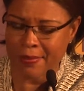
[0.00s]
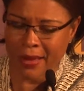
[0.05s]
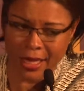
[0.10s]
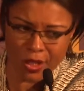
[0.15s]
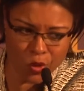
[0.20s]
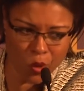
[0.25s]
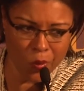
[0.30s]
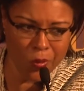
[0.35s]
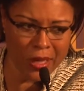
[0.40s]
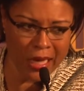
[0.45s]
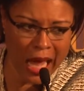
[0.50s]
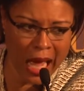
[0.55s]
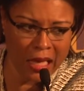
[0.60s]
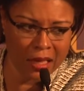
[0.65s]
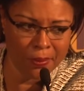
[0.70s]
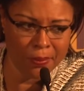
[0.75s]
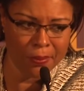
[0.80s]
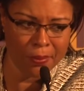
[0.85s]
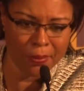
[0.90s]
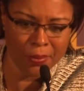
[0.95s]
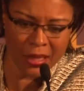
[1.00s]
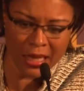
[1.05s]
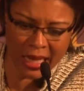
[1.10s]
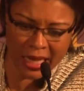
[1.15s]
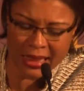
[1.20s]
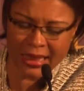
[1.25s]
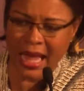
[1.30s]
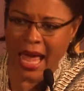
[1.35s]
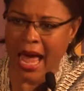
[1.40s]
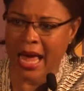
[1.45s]
That's where we got to
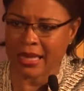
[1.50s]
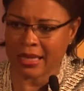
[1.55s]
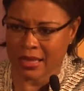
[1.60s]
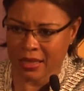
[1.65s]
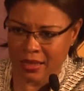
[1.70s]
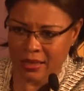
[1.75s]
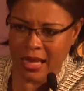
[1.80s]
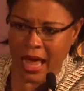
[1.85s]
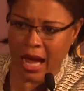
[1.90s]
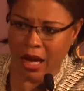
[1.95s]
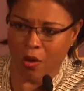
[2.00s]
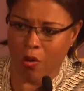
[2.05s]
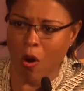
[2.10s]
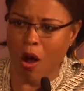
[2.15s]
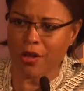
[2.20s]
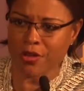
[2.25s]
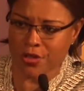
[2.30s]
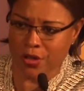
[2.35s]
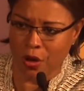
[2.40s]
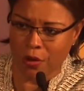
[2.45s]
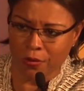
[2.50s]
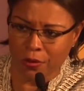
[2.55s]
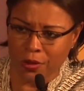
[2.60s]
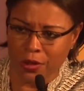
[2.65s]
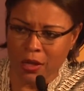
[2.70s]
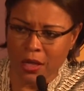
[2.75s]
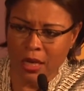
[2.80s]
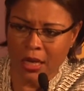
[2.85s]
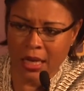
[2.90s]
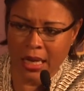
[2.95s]
get that that crossover,
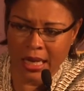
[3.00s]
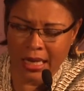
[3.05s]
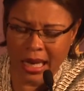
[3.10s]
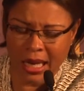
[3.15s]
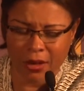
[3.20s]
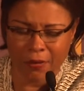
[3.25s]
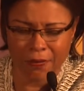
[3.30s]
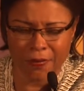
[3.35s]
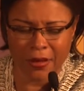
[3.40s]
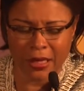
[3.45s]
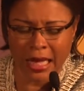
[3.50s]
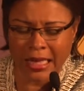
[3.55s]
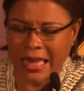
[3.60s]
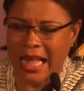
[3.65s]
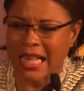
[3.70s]
and I don't feel like